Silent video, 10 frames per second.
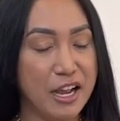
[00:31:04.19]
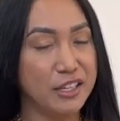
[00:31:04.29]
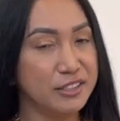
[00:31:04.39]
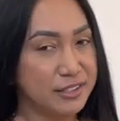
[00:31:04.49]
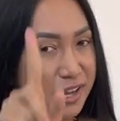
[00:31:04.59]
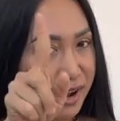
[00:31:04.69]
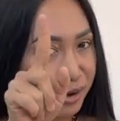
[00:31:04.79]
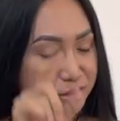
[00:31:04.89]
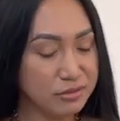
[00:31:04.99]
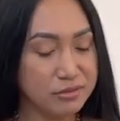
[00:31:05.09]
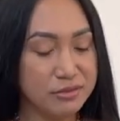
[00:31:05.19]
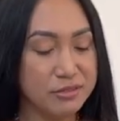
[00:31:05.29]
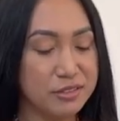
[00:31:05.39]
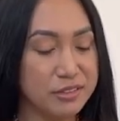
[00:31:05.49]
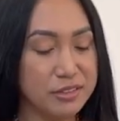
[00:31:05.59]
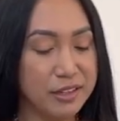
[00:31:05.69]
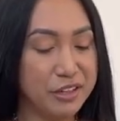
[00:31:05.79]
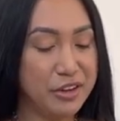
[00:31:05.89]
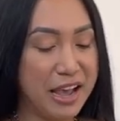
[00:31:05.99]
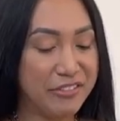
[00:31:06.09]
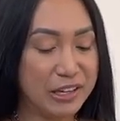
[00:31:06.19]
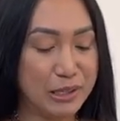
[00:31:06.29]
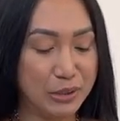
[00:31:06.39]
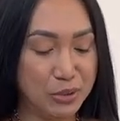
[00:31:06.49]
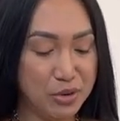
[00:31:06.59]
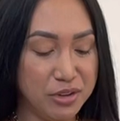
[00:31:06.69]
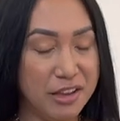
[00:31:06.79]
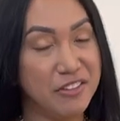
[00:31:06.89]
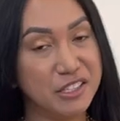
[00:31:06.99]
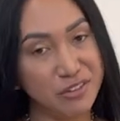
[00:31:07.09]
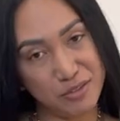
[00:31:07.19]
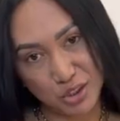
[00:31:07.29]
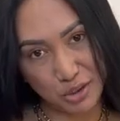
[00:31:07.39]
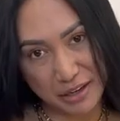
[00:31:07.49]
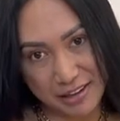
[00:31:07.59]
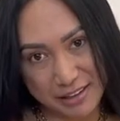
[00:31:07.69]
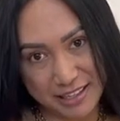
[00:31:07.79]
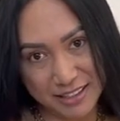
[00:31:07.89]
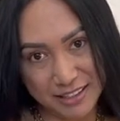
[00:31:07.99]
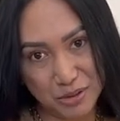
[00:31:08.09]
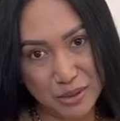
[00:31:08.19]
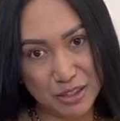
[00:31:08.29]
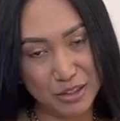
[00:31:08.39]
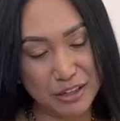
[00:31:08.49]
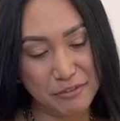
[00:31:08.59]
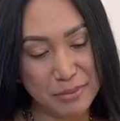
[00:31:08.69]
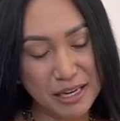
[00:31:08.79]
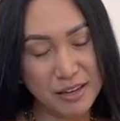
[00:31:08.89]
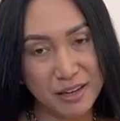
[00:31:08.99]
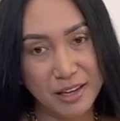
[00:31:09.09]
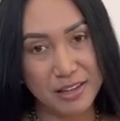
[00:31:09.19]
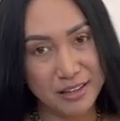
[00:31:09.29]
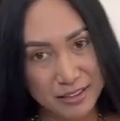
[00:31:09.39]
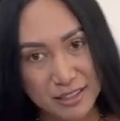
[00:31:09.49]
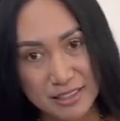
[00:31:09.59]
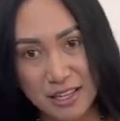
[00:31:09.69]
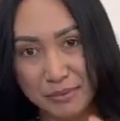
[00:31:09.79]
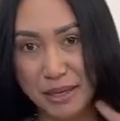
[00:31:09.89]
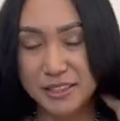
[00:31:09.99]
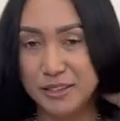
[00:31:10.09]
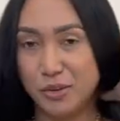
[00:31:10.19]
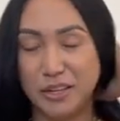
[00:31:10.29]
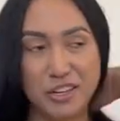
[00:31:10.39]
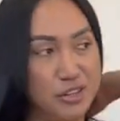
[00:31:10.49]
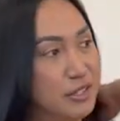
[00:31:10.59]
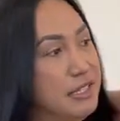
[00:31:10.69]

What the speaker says: So you have a clue if it's from Australia, what could it be, that it's not being sold in New